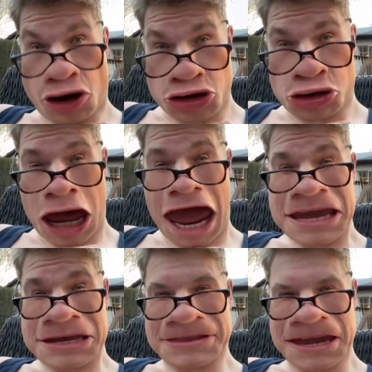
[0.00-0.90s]
Oh, you
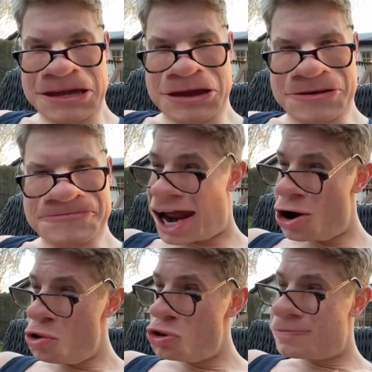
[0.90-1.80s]
like? Thank you. I
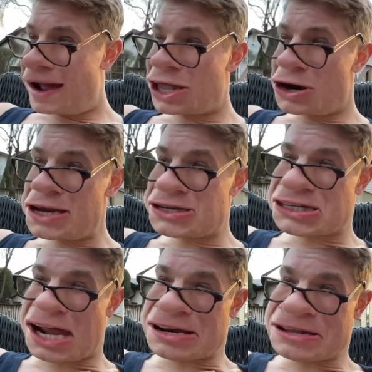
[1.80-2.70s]
go with my
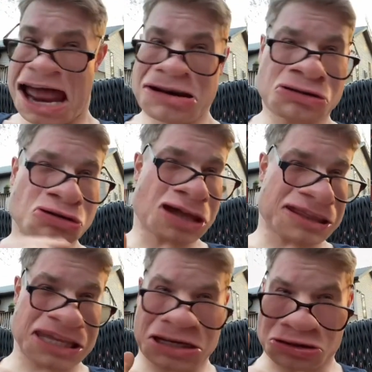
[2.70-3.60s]
grandson. I don't do
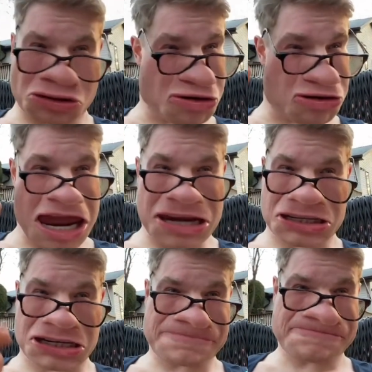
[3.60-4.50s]
nothing too
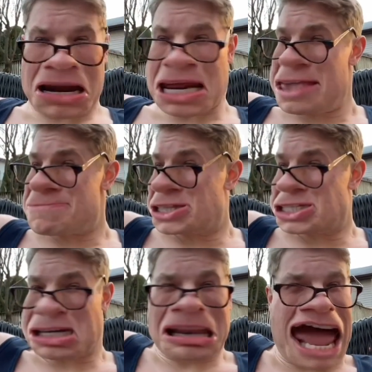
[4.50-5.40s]
crazy. But him,
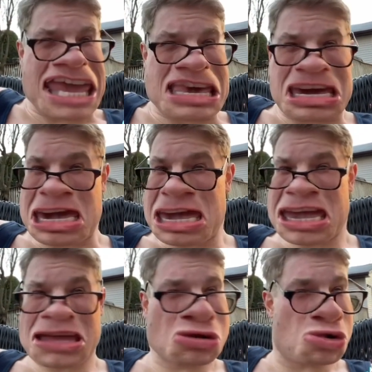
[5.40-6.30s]
it's like
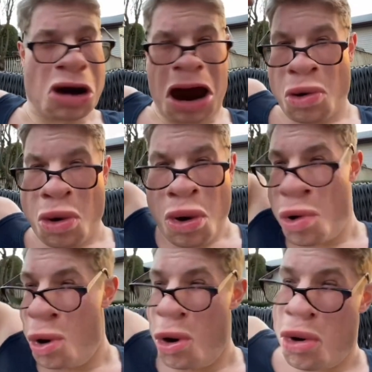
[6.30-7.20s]
eh, he do a
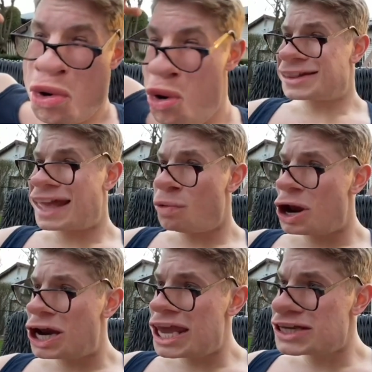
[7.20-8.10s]
ooh. Then
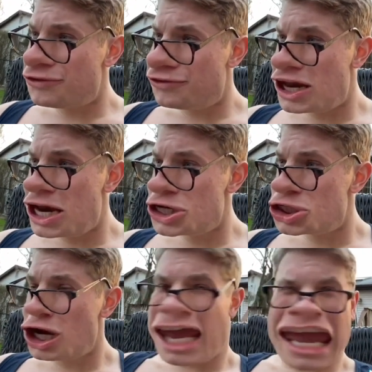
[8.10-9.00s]
when he's
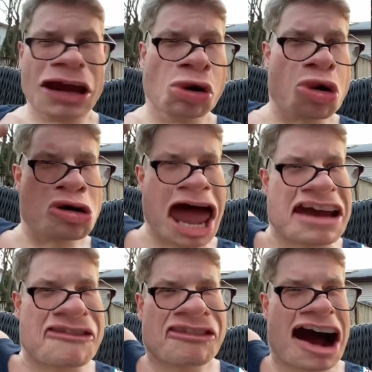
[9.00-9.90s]
finished, he look
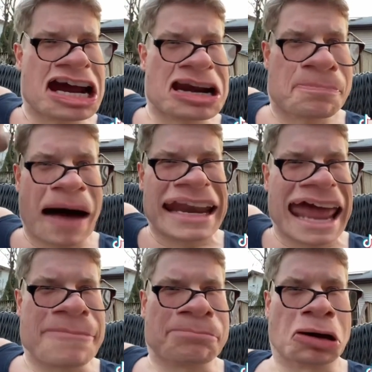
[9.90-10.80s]
like a fucking
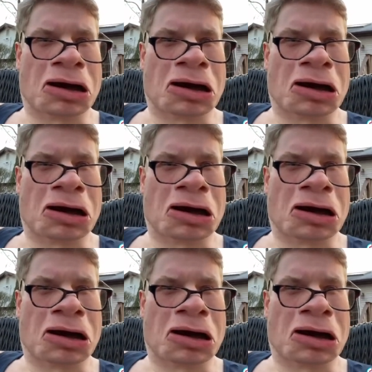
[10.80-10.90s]
pineapple.